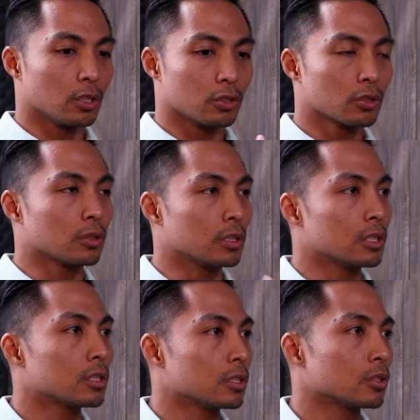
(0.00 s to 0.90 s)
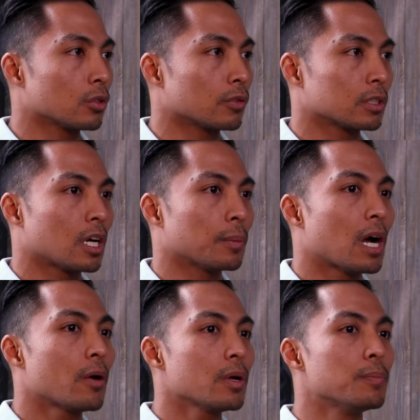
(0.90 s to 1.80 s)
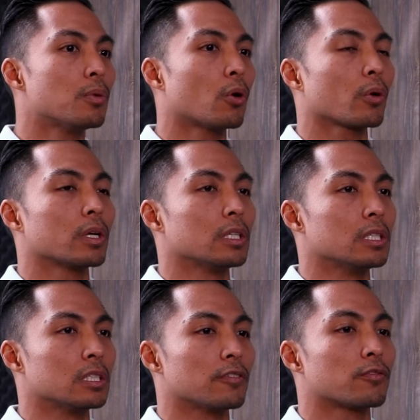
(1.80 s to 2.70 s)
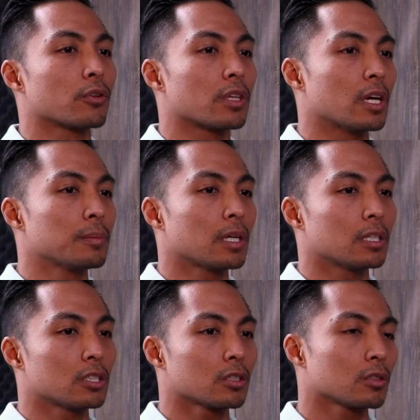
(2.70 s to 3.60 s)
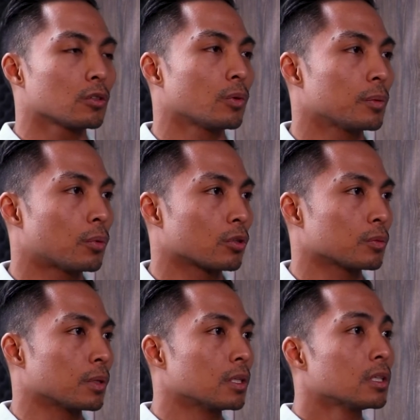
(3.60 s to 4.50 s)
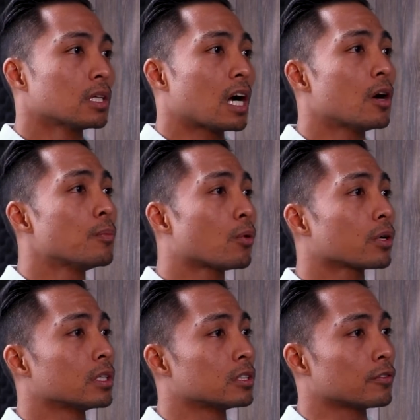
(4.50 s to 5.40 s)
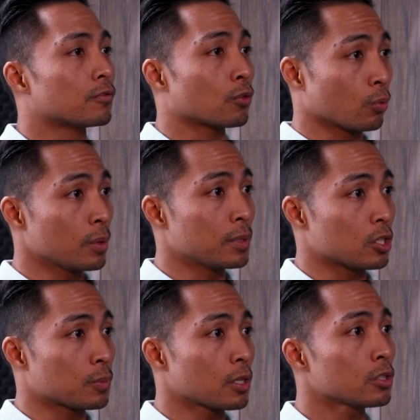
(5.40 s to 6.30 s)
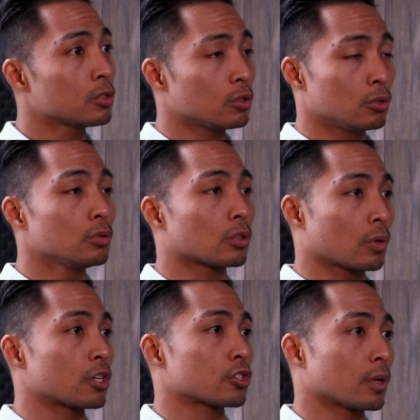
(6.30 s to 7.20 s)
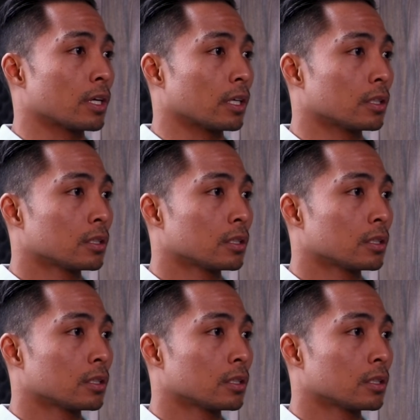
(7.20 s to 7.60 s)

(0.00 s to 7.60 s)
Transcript: you know, certain distances over time. How important is it for them, not necessarily the weight portion, but how important is it for women, especially to do the cross training?